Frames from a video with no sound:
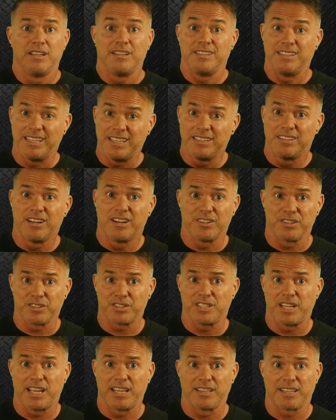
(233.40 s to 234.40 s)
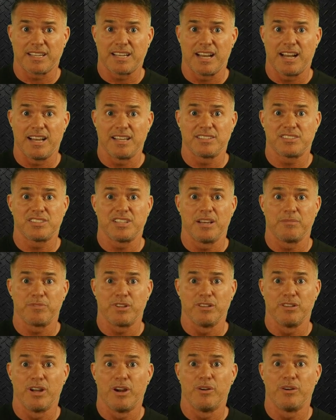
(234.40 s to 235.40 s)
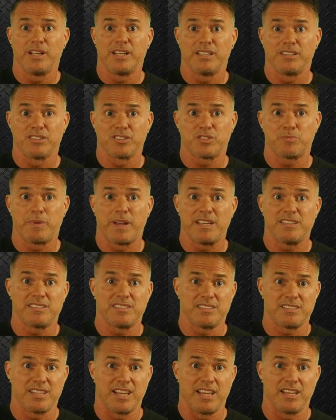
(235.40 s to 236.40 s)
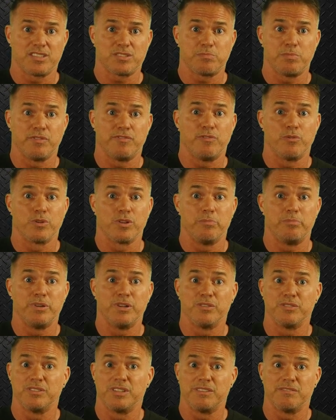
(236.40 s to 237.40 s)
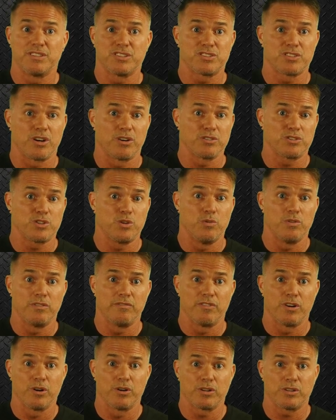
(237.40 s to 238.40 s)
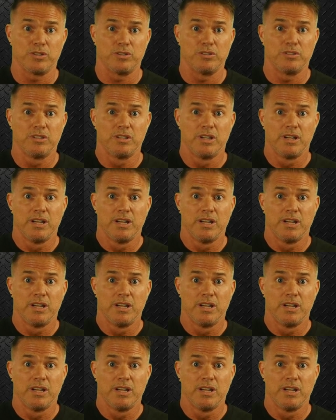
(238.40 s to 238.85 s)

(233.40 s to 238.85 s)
you need to understand the concept, the loading, and the space it takes before the building even starts going vertical.